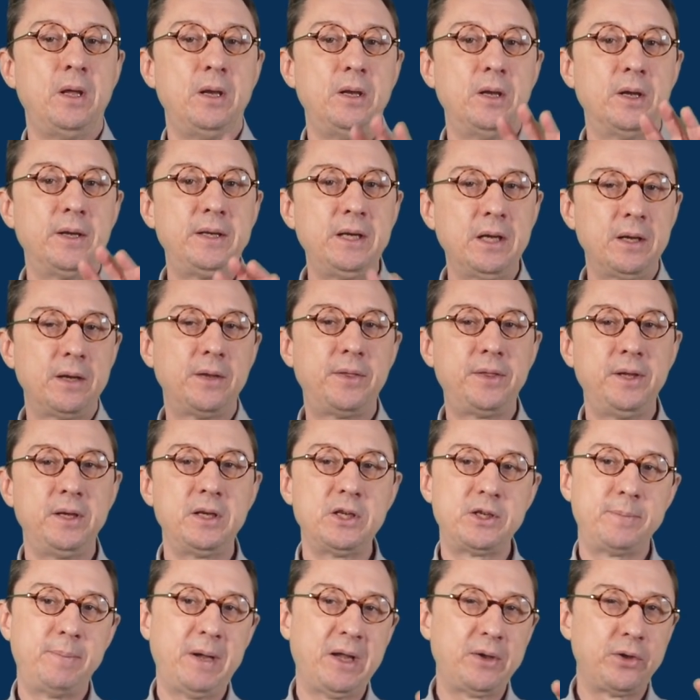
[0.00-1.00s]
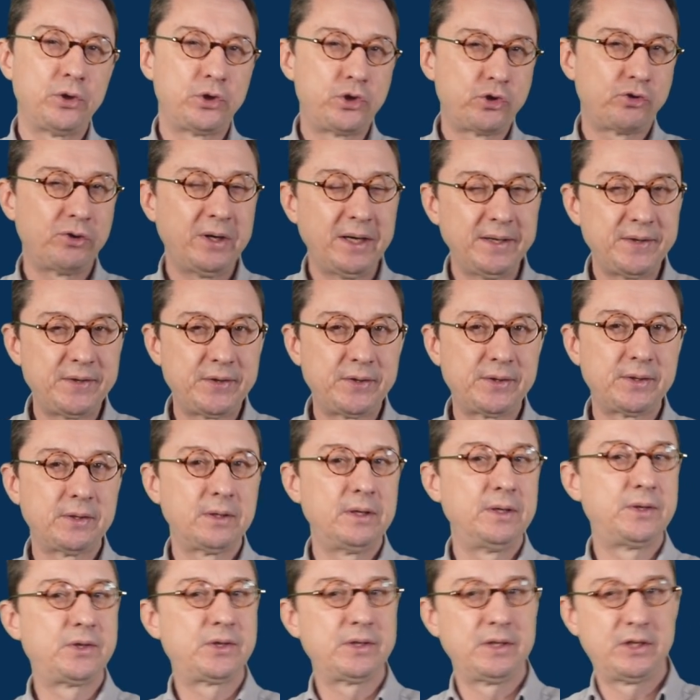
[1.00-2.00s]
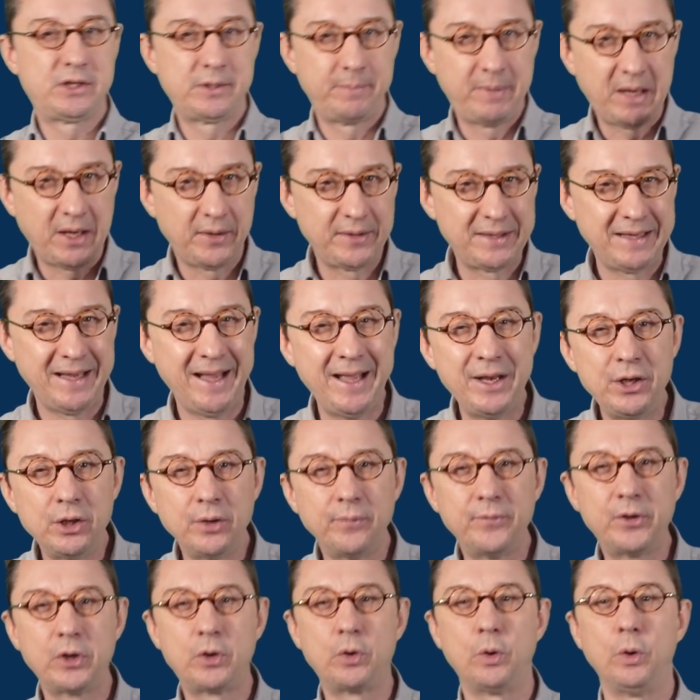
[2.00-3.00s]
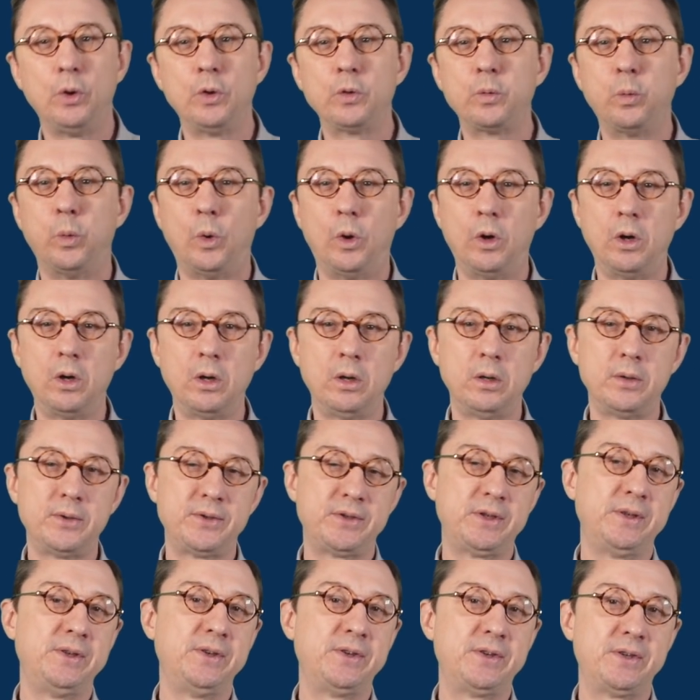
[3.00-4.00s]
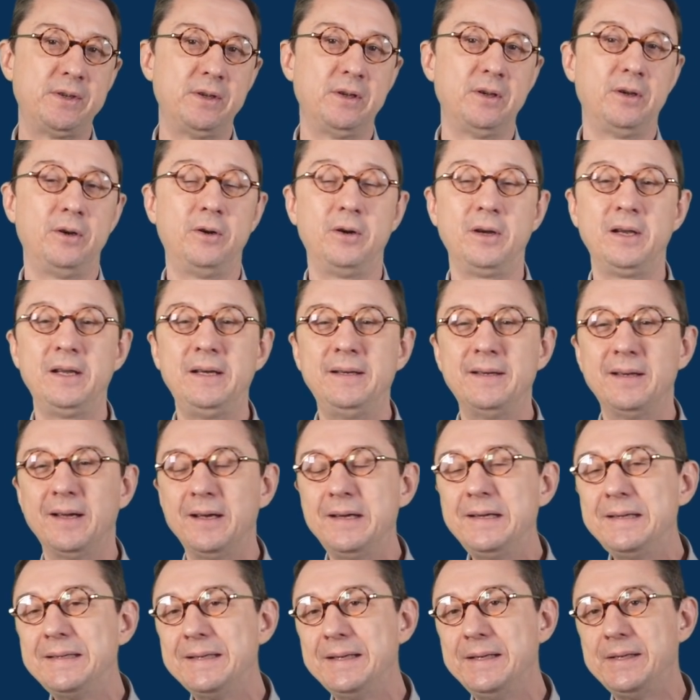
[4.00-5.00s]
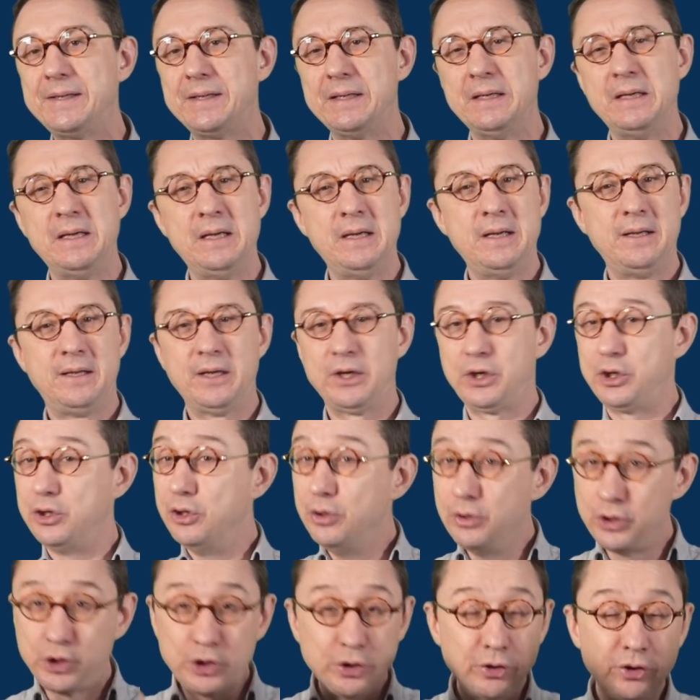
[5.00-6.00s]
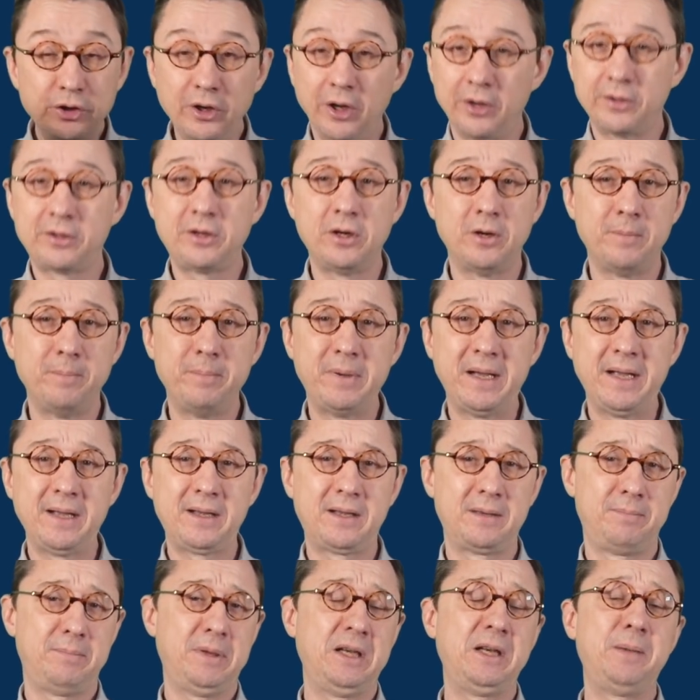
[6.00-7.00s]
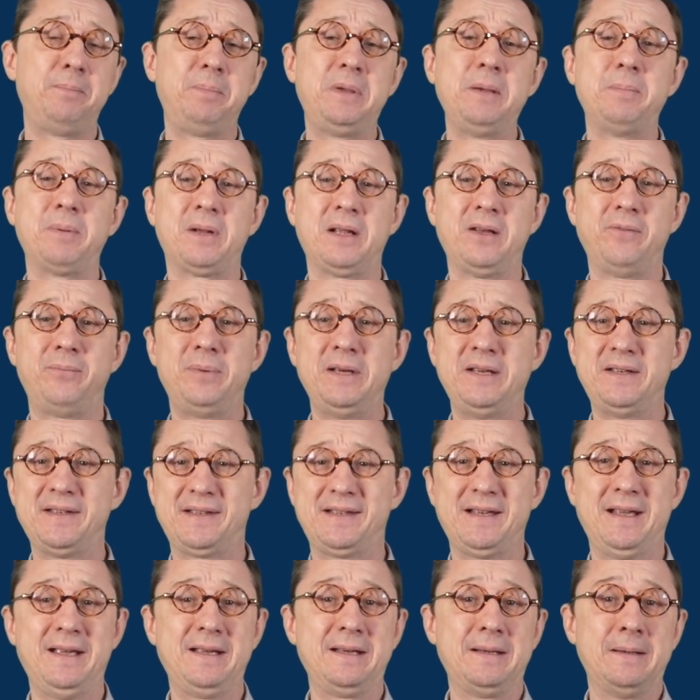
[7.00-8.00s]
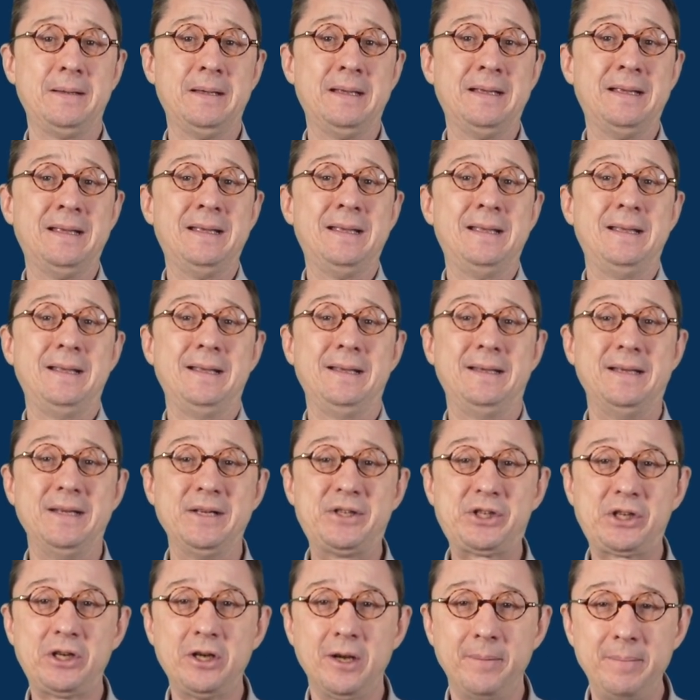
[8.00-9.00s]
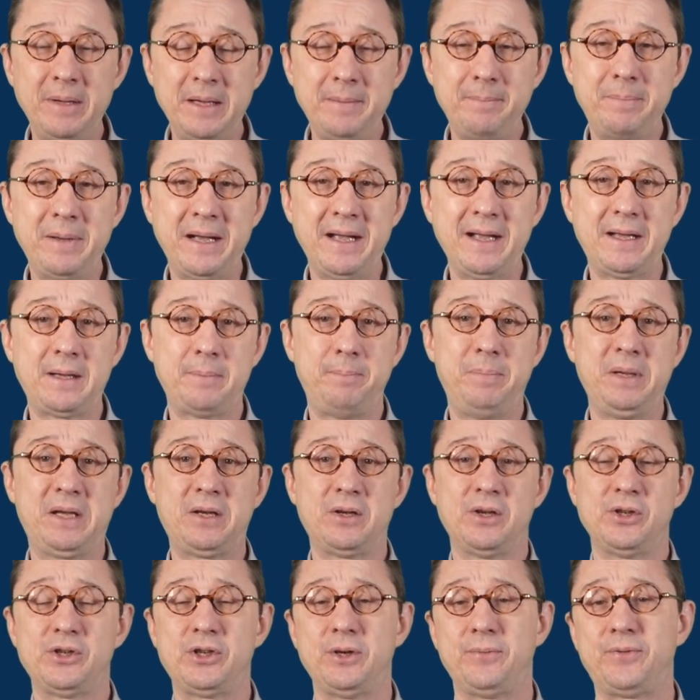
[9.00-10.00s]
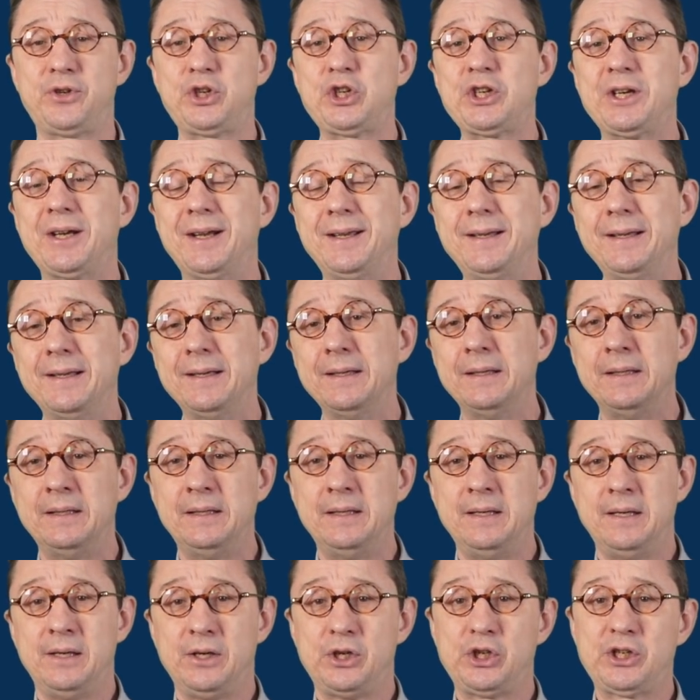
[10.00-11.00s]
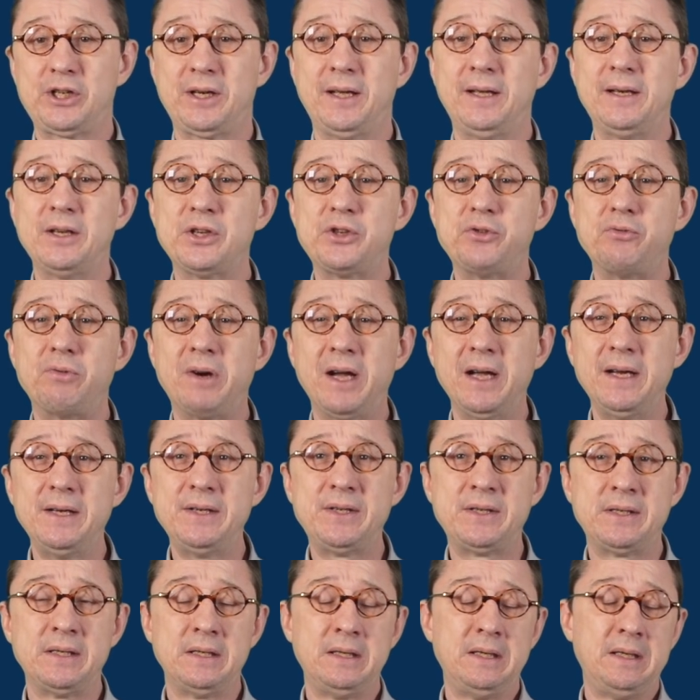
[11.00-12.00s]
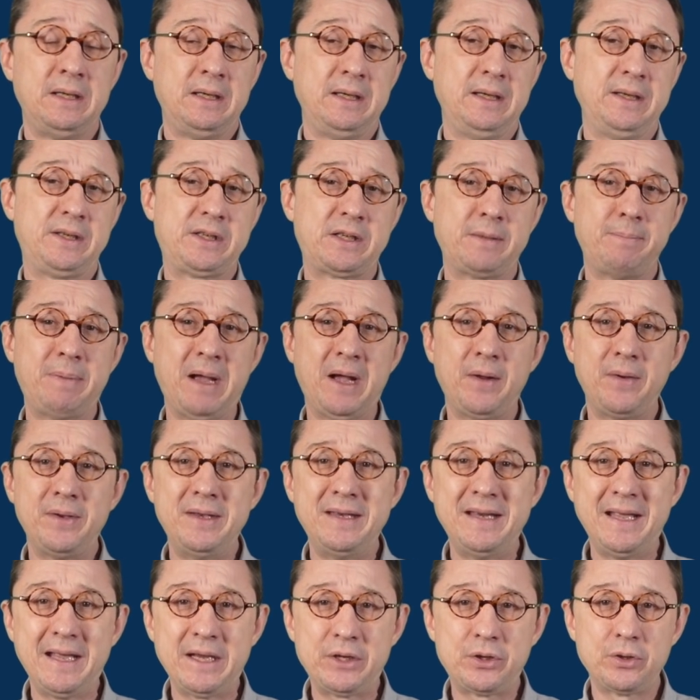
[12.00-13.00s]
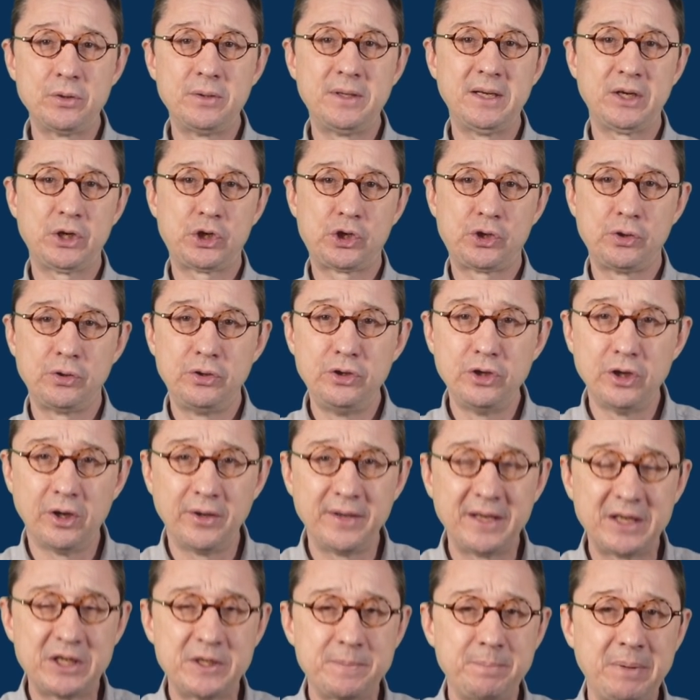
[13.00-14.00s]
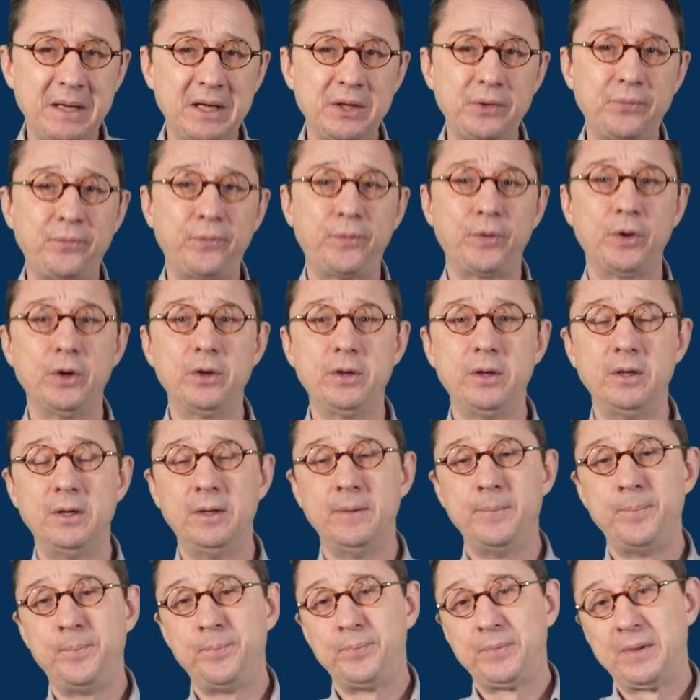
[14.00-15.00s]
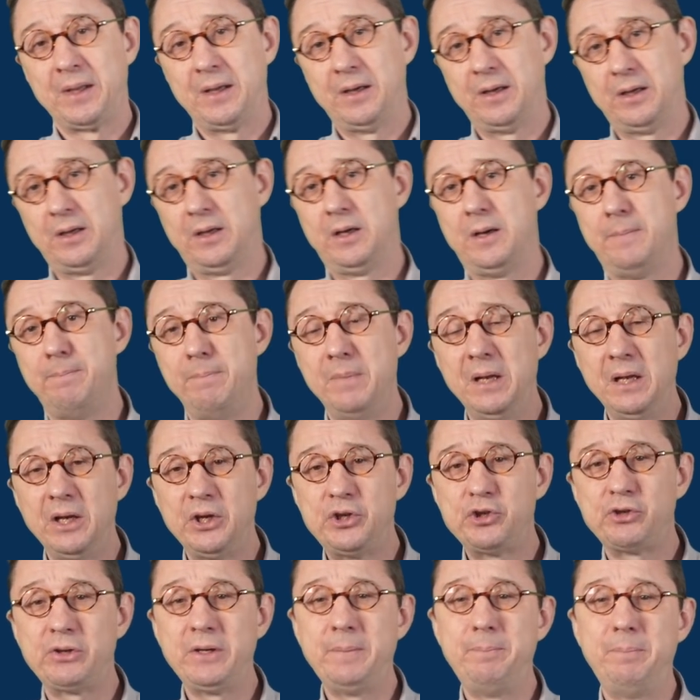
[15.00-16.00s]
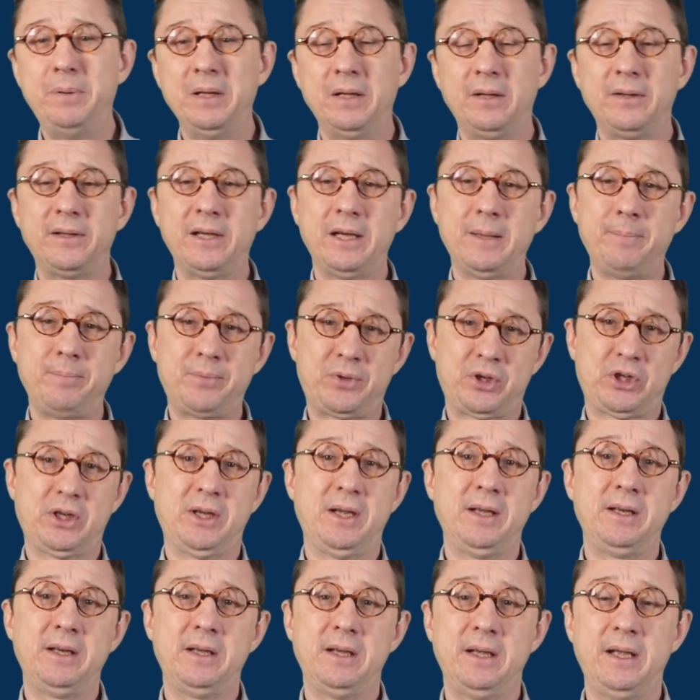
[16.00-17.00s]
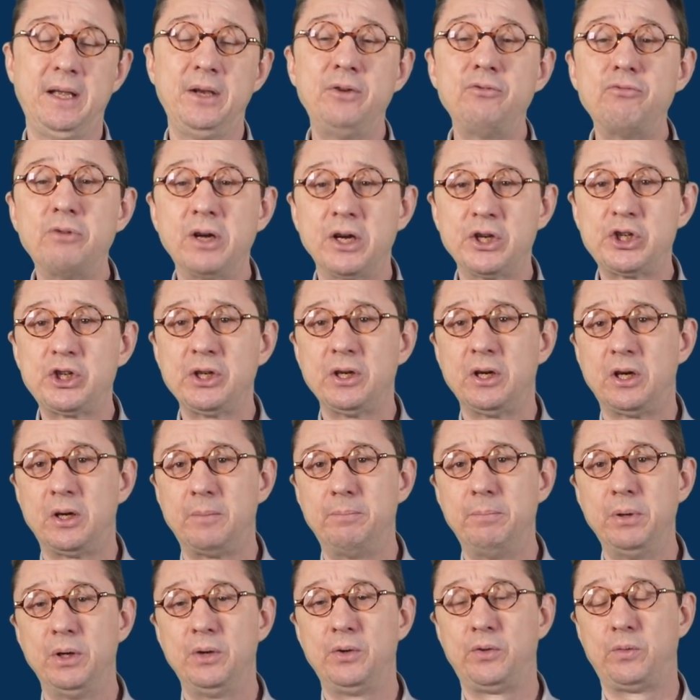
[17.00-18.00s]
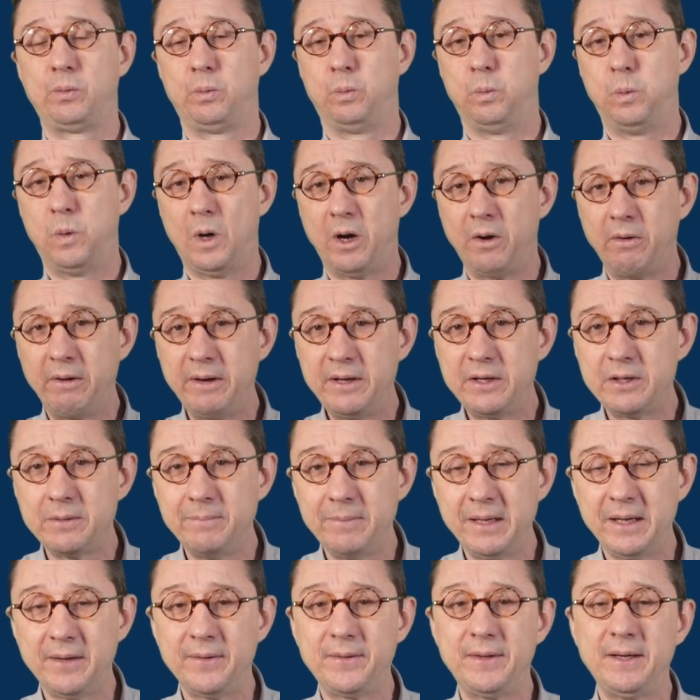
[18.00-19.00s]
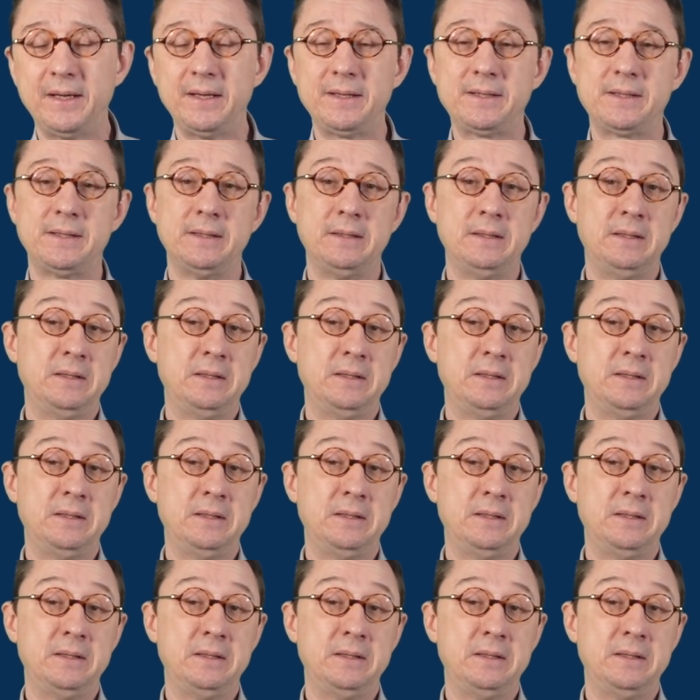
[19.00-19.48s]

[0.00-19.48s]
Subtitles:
Now, the other thing is about the threats. It's about the end of the Cold War since the early 90s, that news should not come back, and many people have been saying it is coming back because of China's rise. It's about NATO that should not expand further. A military buildup. China and Russia are both worried about that.